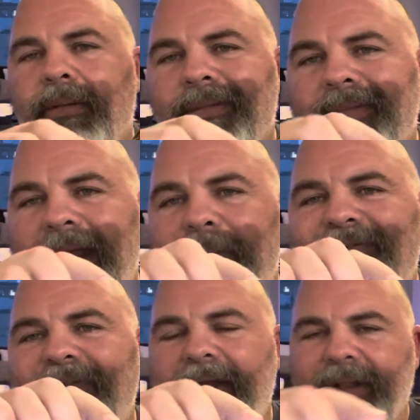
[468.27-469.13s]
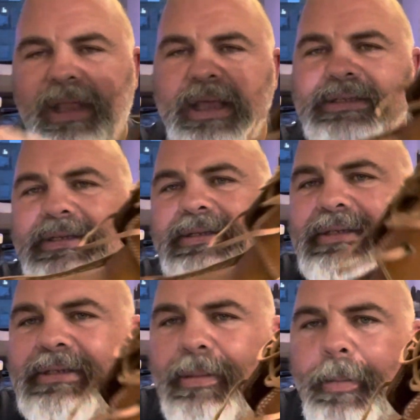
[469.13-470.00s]
not a big fan of the
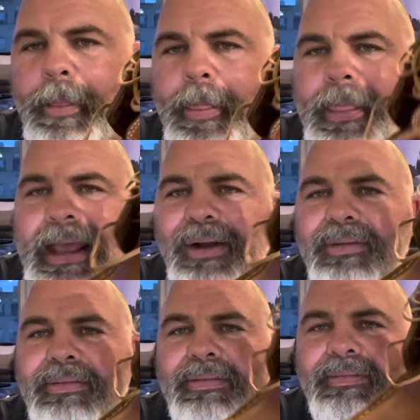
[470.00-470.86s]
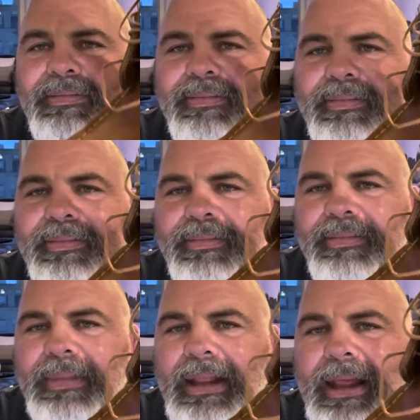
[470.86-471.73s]
laces. I
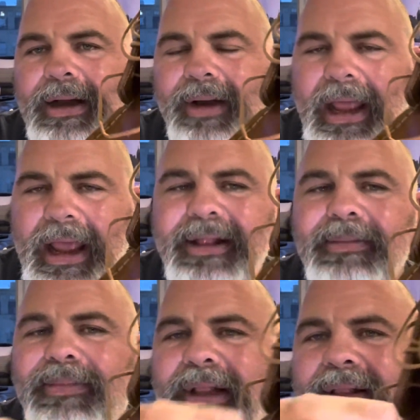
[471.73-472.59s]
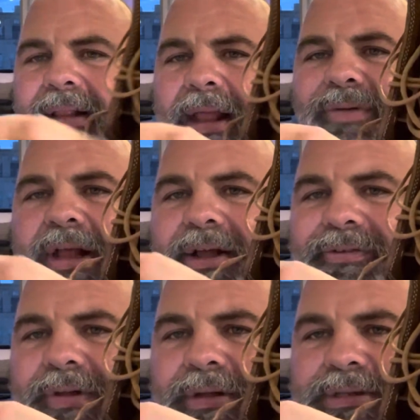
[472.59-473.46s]
don't hate them, but everything else
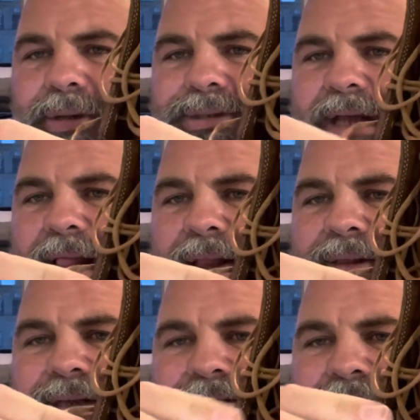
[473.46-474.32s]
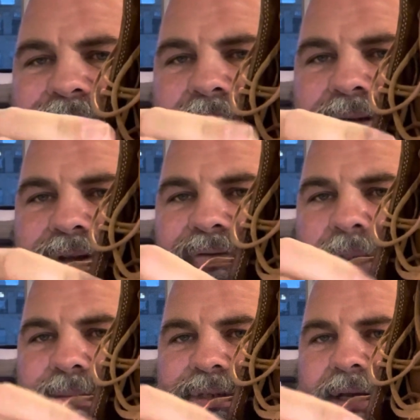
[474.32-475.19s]
feels so solid and these just feel so
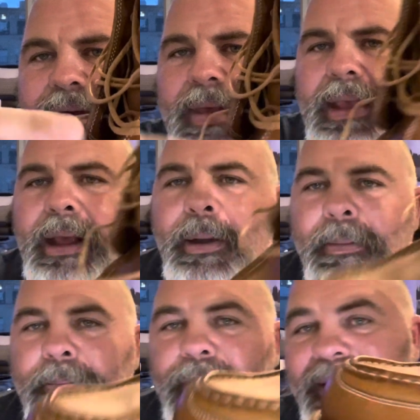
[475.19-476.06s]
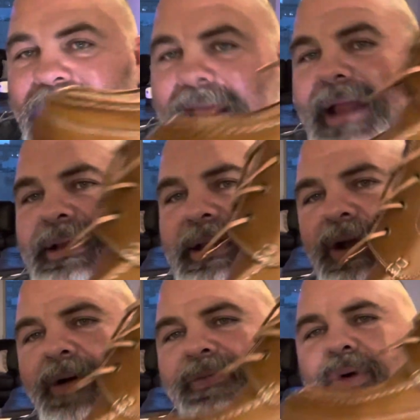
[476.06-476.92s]
flimsy. But they add to the
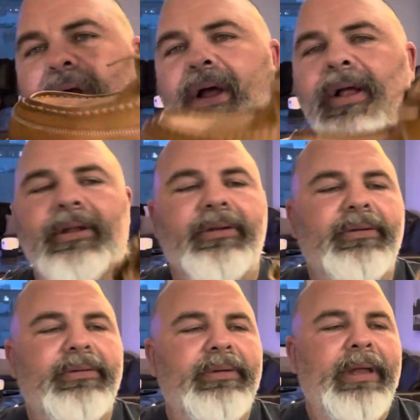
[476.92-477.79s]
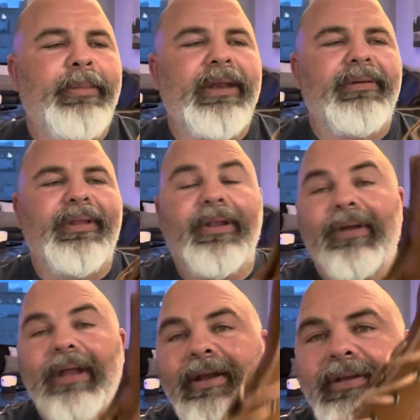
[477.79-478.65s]
overall, they're
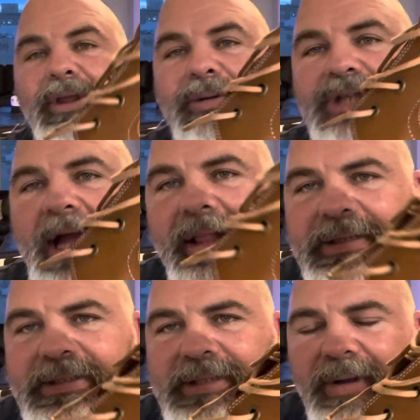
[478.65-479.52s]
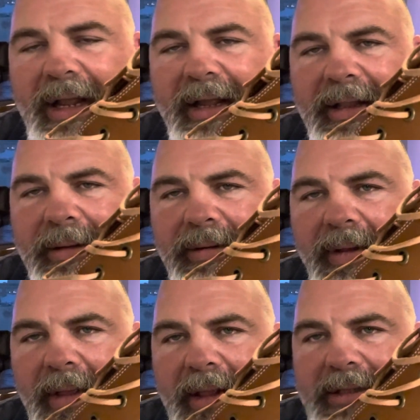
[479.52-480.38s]
not huge eyelets, so you're not gonna get
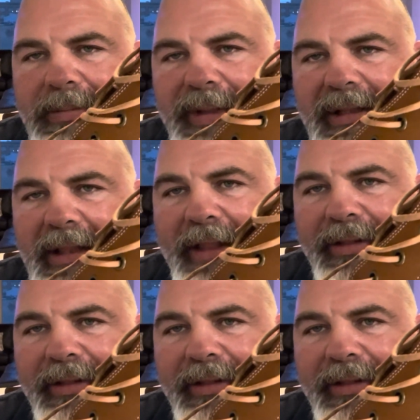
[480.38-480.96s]
some big leather